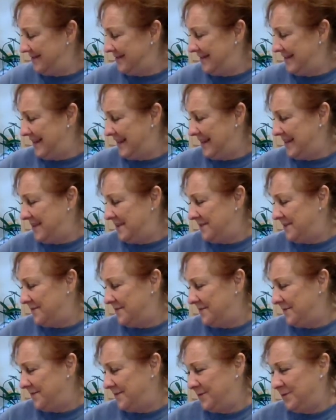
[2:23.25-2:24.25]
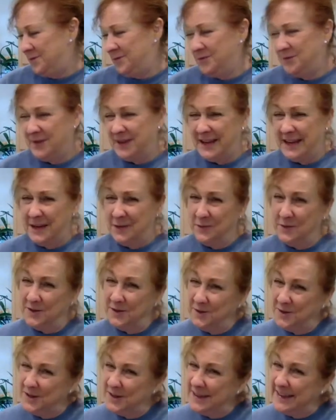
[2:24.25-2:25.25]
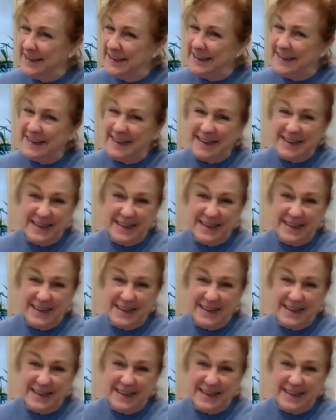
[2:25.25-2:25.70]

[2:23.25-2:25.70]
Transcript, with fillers: then the food that he was cooking